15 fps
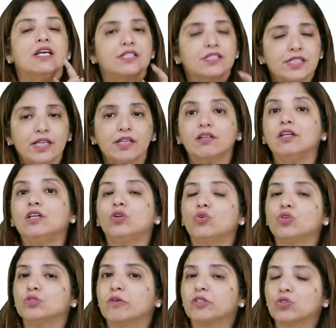Single
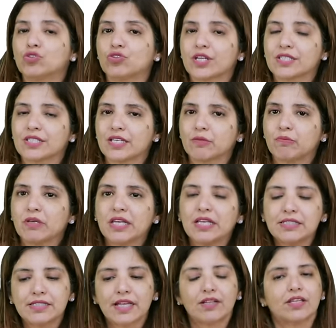dose methotrexate
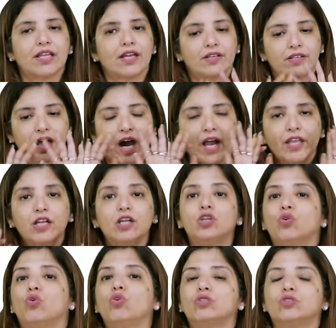means that the entire
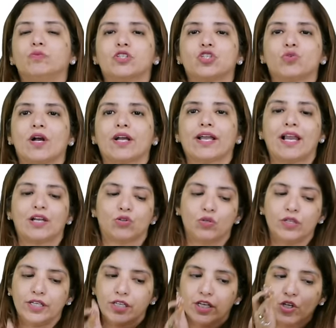dose which you are
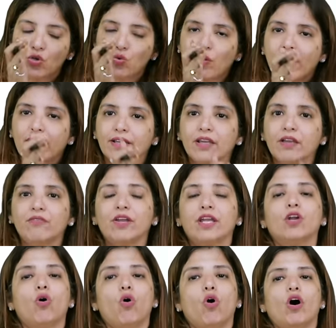calculating, you are
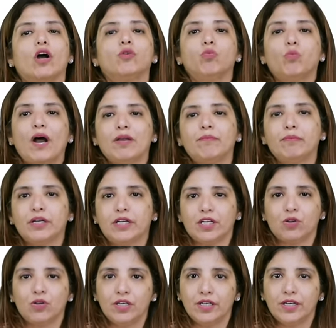giving on one
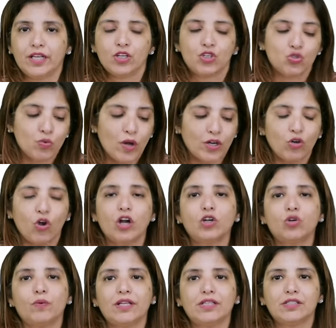particular day. You are not
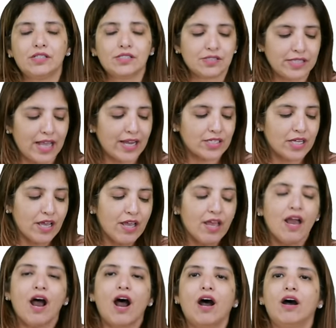doing this that
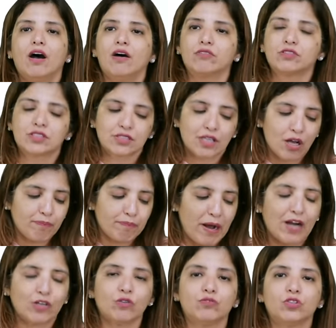a
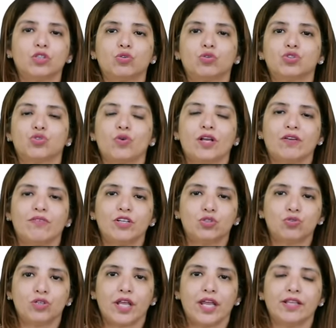part of the dose you are giving
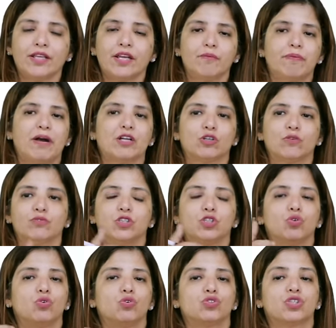today, then a part of the
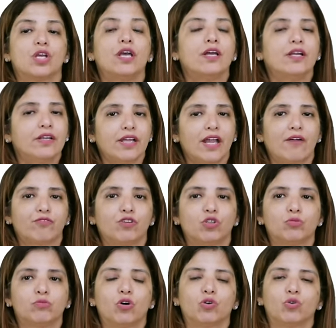dose day after
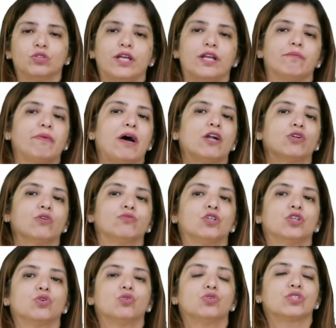tomorrow, then a part of the
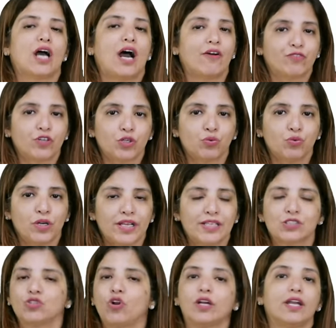dose after 2
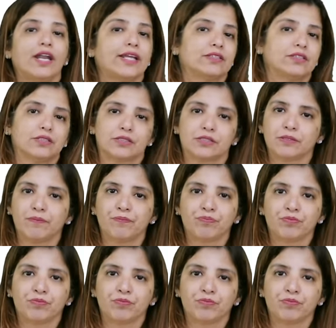days, not like this.